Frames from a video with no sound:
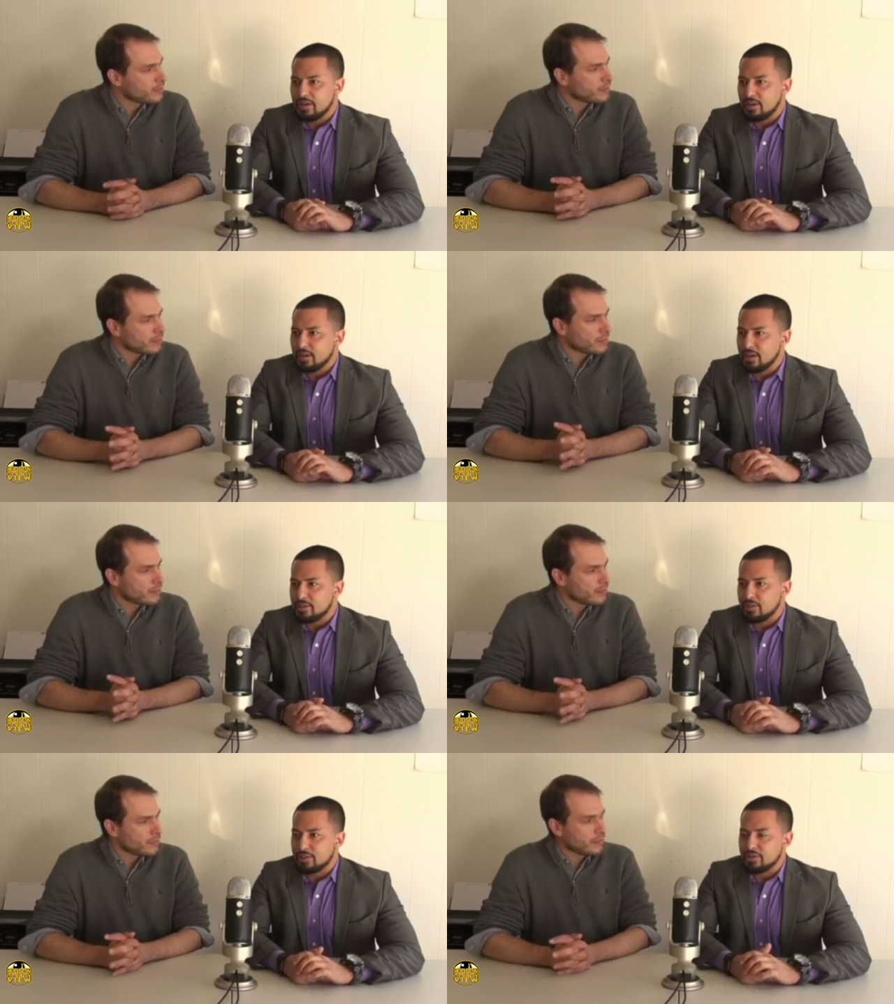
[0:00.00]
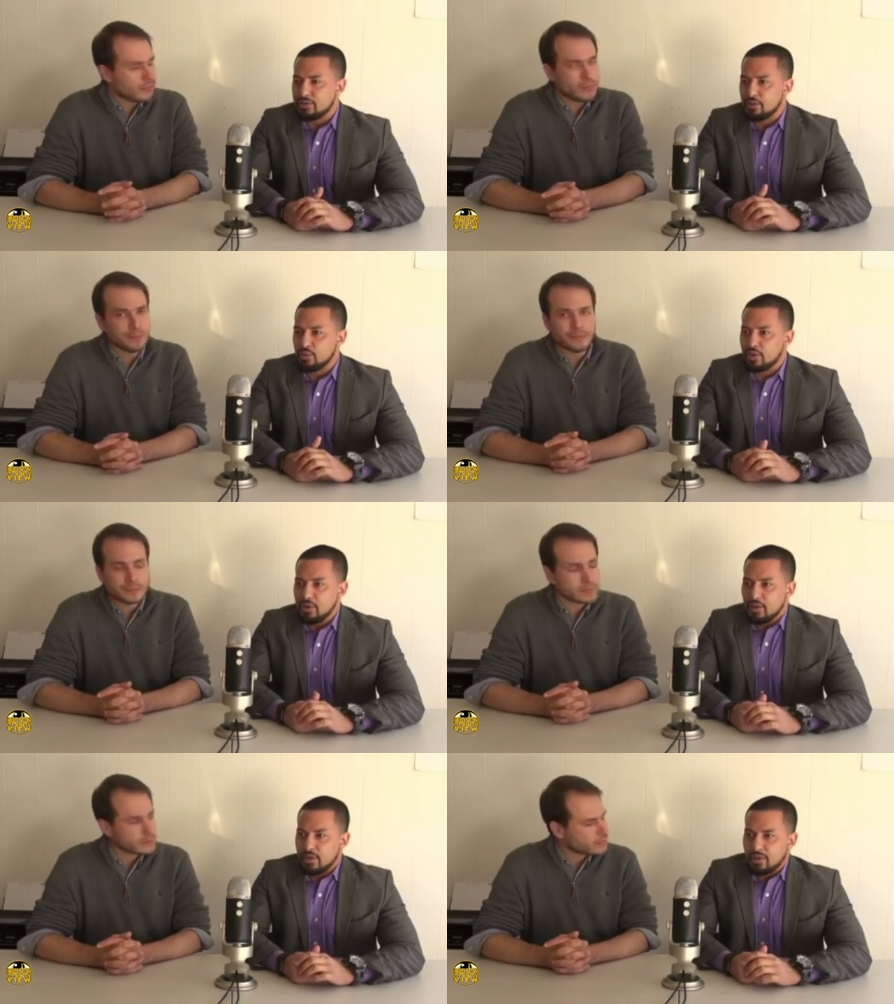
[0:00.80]
Speaker 1: gotcha. So.
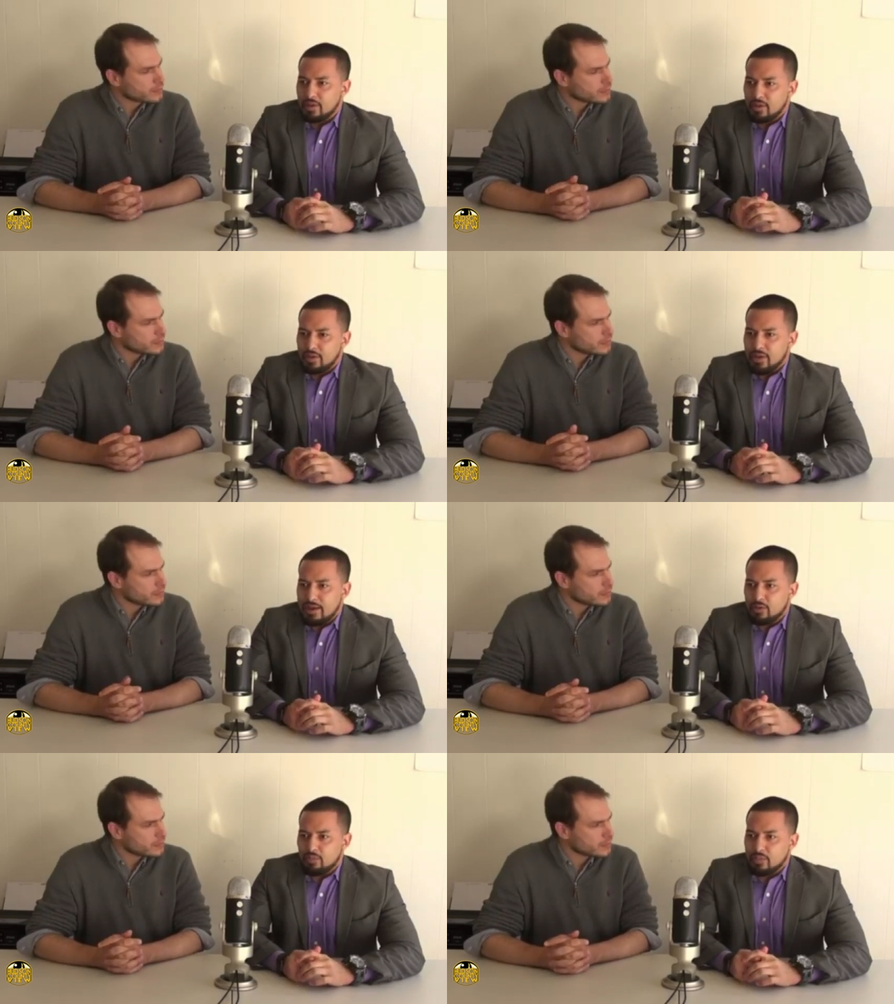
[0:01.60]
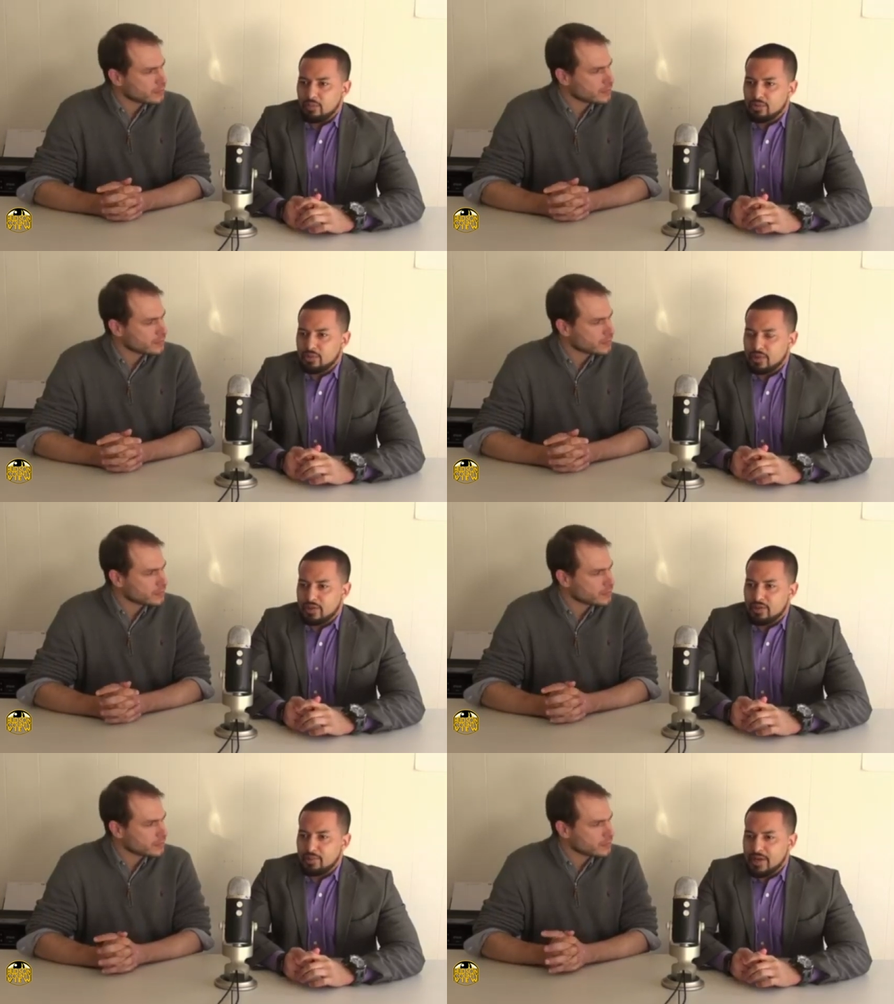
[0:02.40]
Mm-hmm now, when we're talking
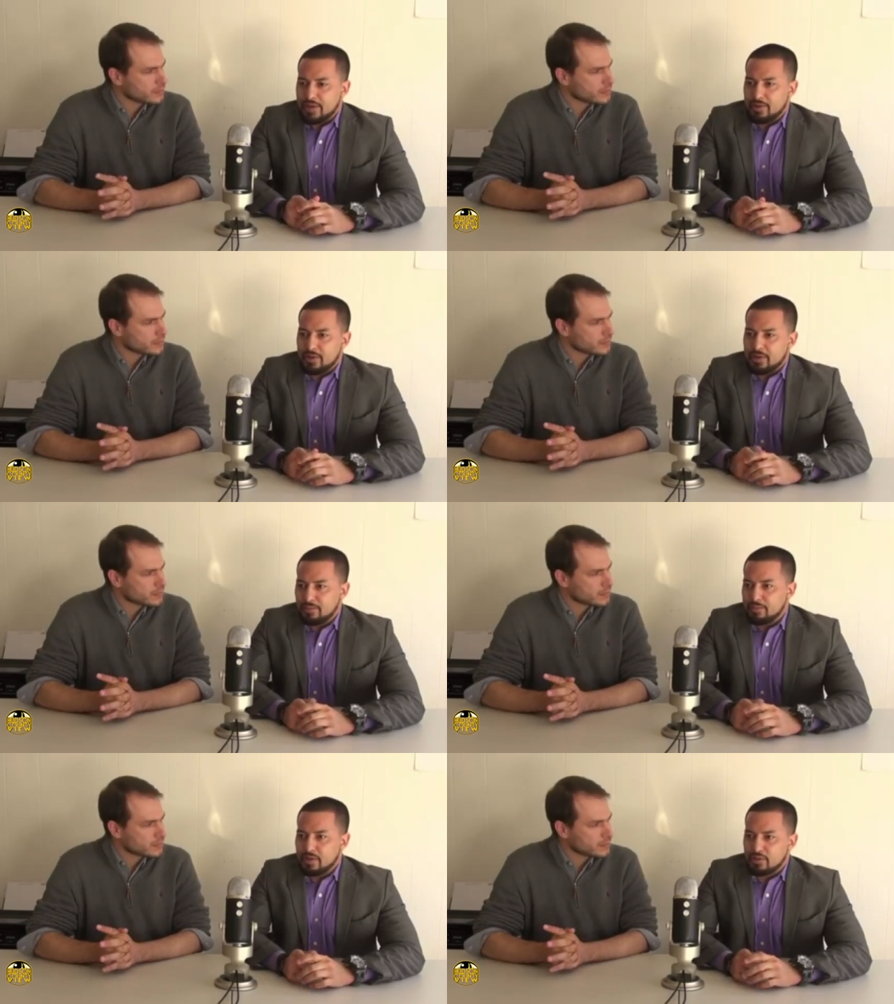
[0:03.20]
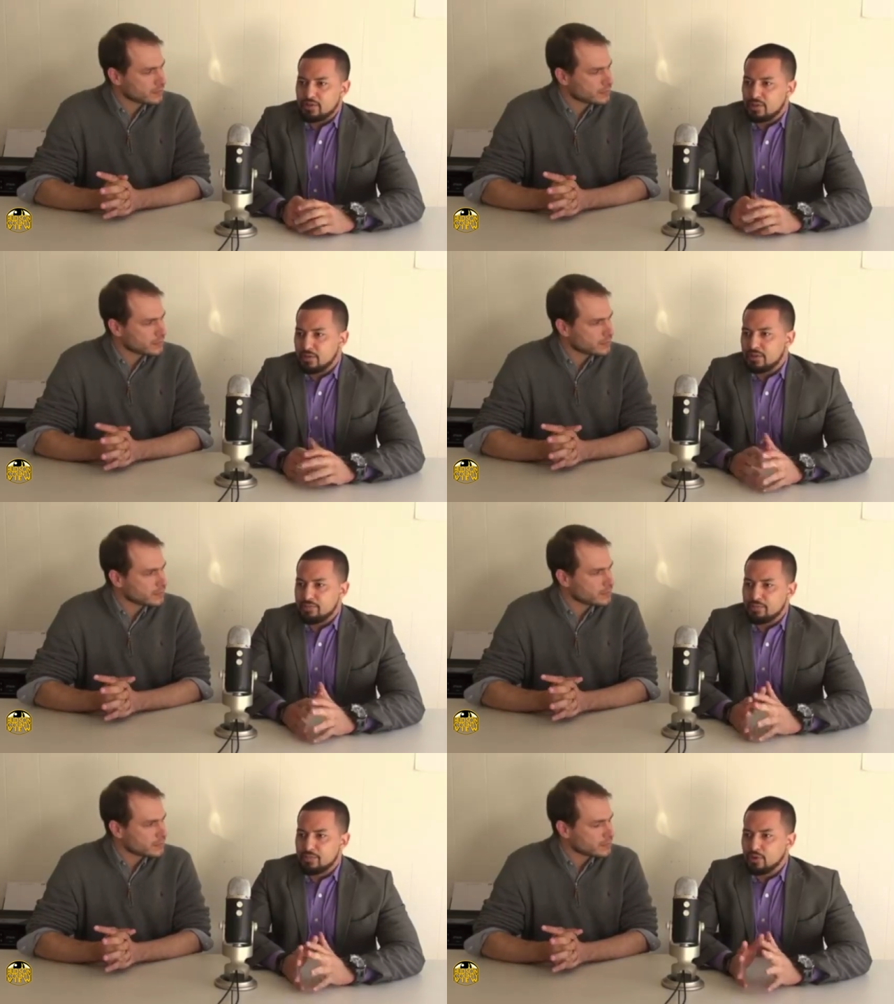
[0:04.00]
about uh, you know some of the,
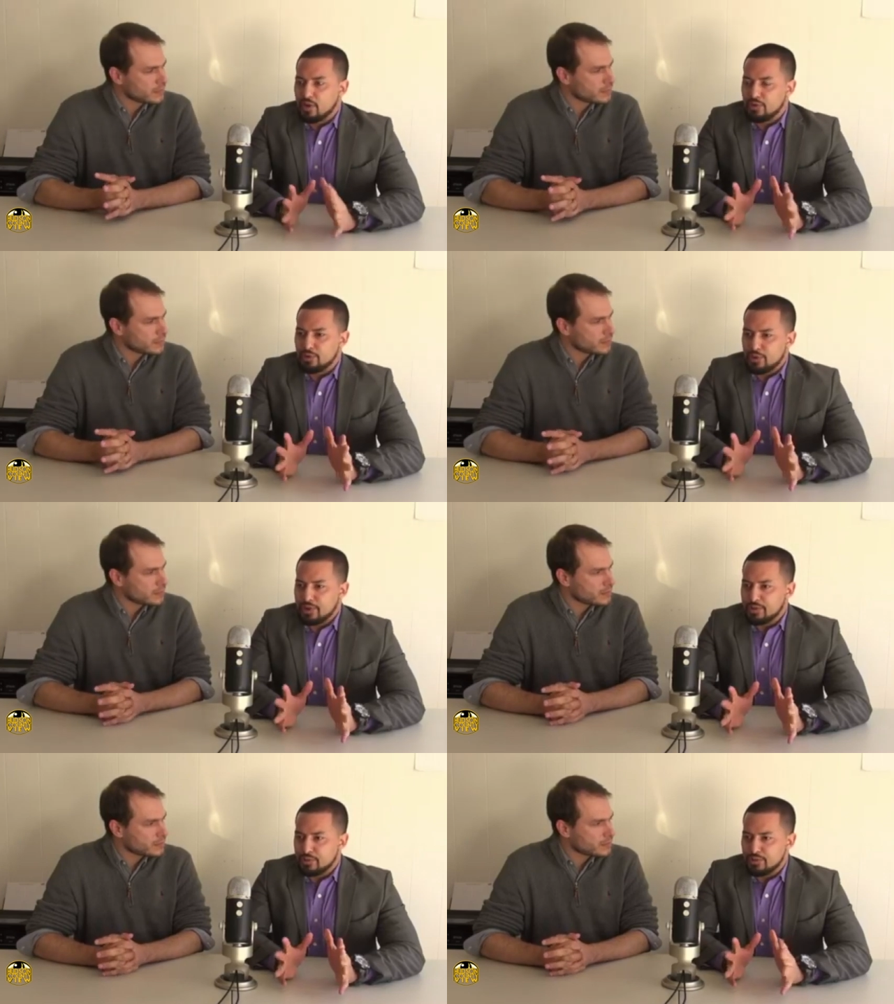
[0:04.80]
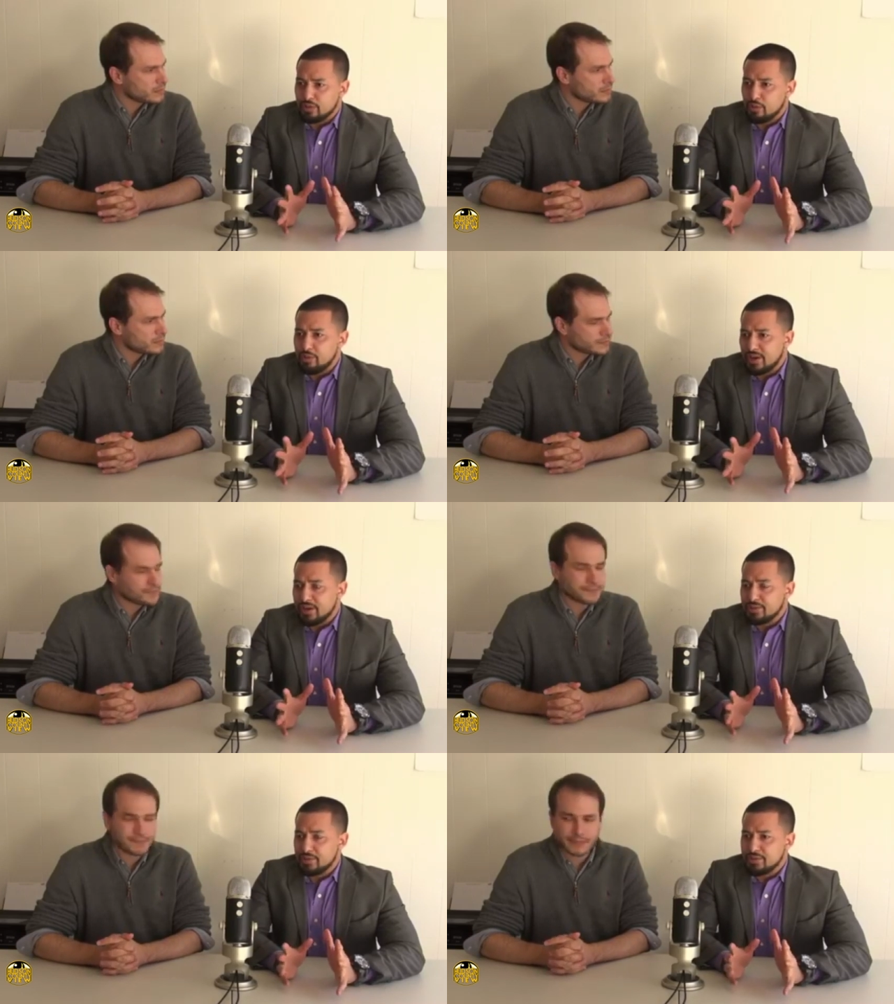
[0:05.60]
the larger issues that go beyond
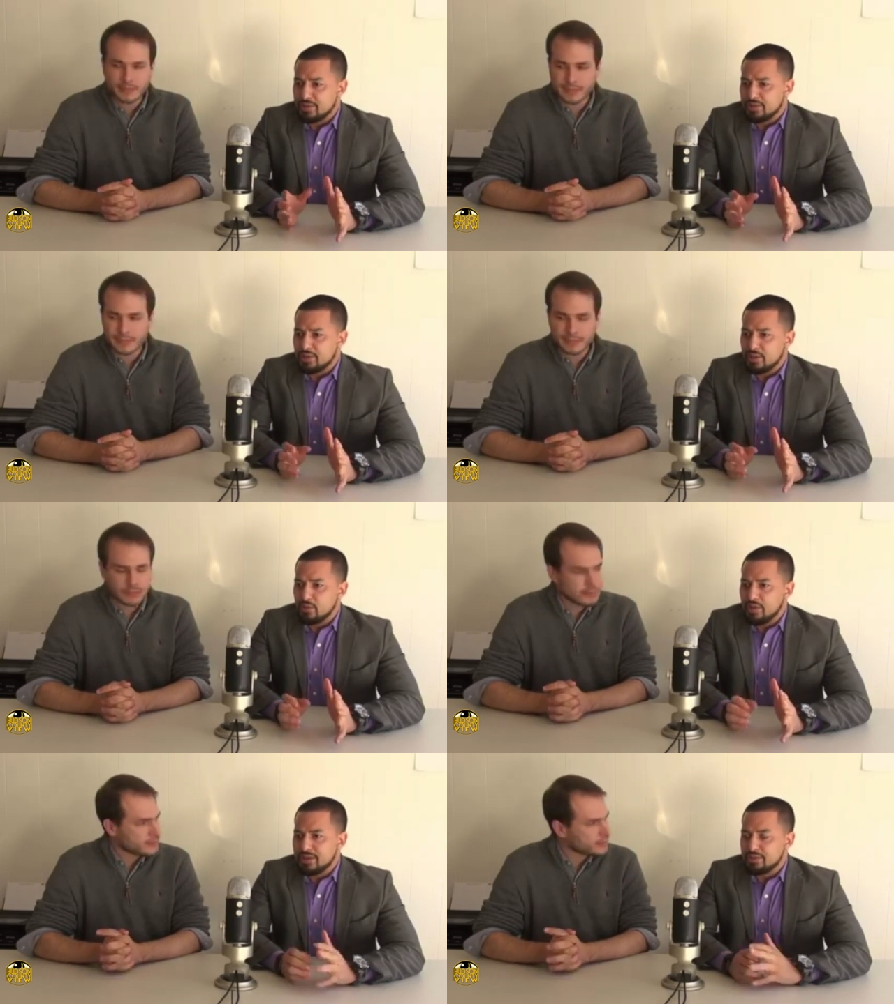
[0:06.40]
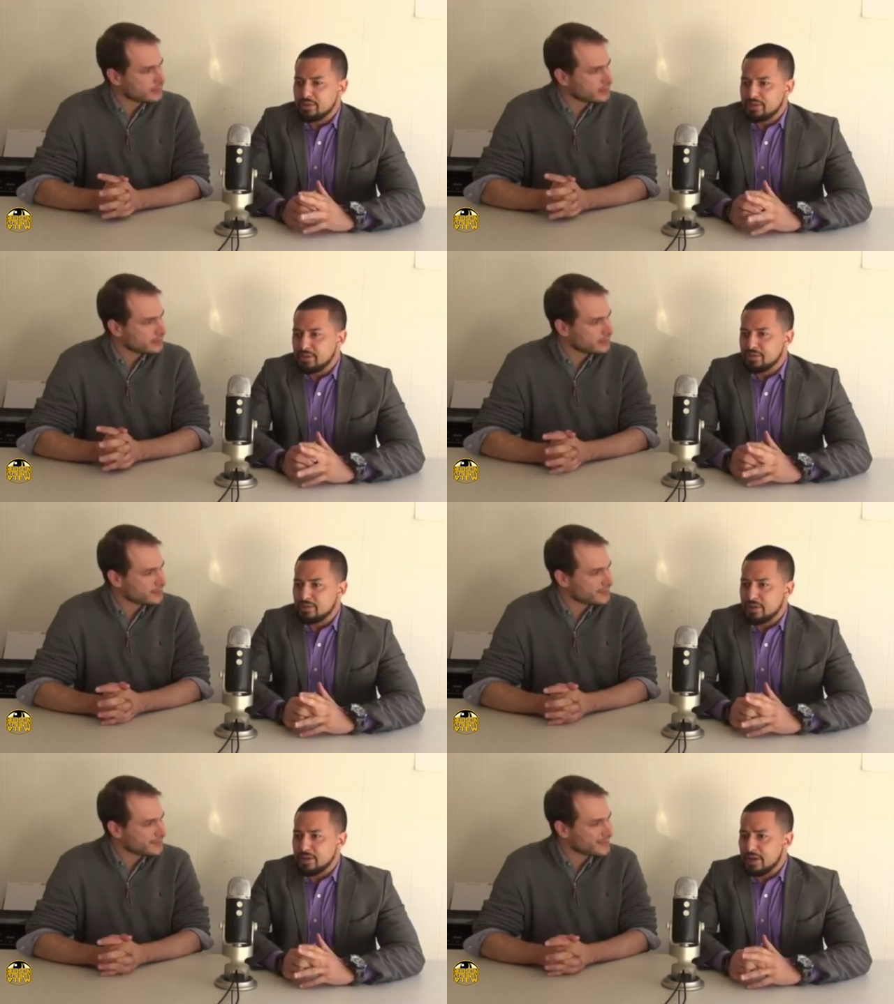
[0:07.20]
Jersey City, what has your attention
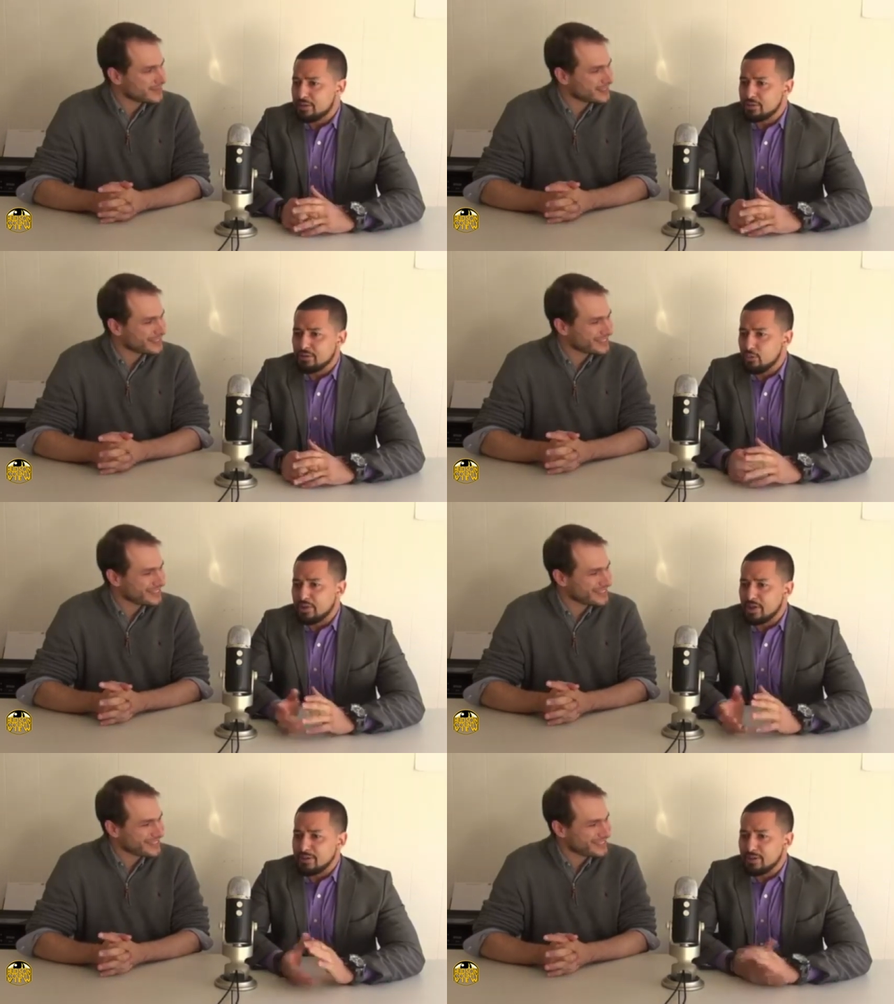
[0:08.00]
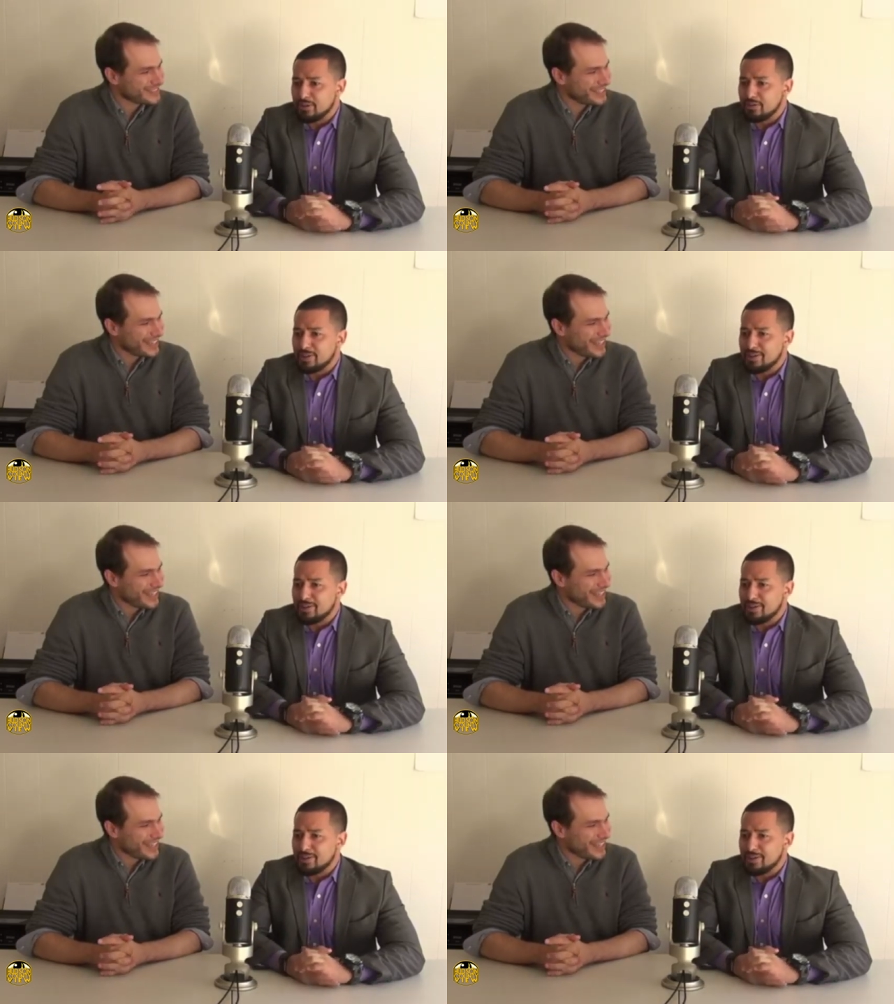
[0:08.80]
right now? Just open ended. I'll. Uh...